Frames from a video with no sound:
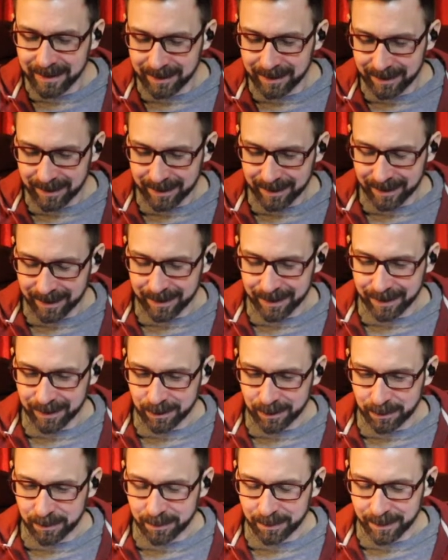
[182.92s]

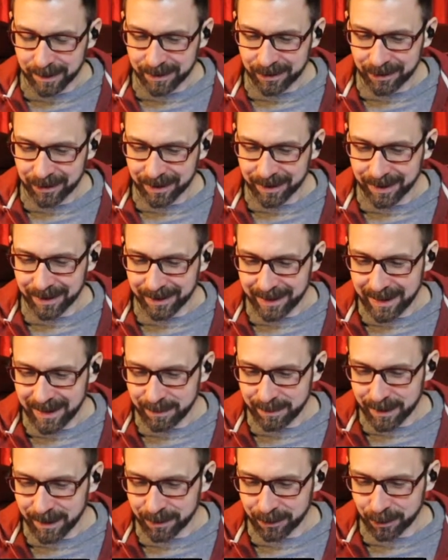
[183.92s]
I just got an
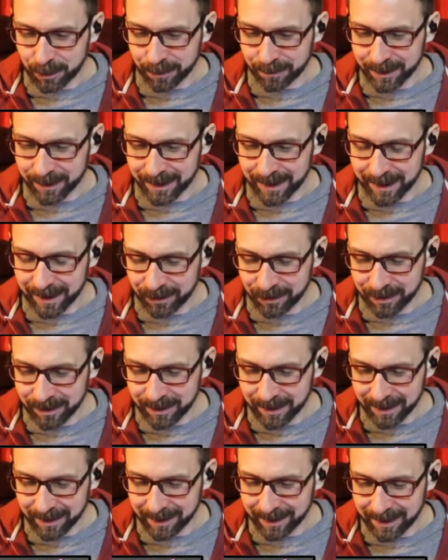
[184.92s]
email notification. I
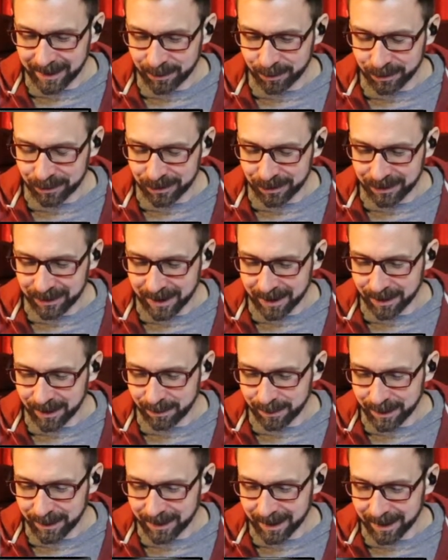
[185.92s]
think it was just telling me
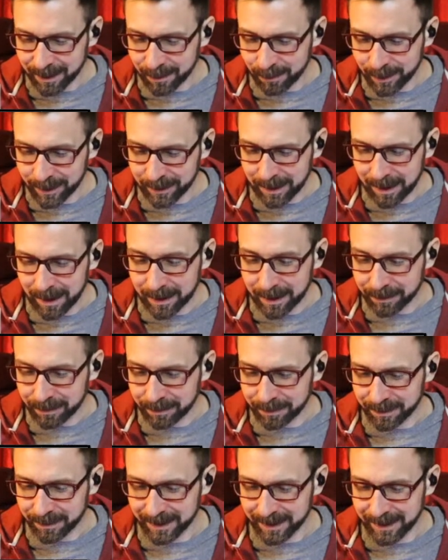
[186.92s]
that I went live,
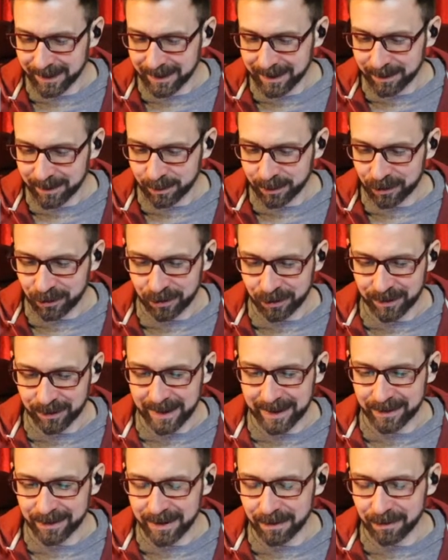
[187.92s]
which
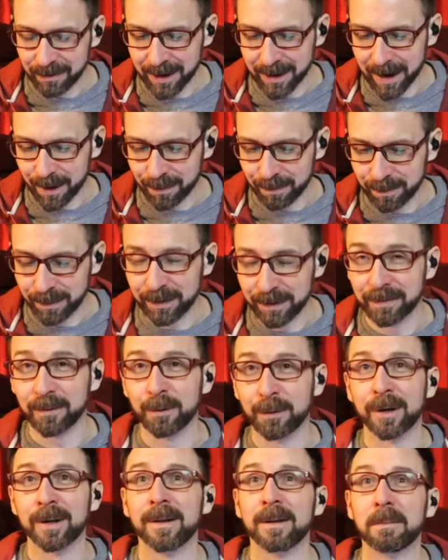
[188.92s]
that's never happened before.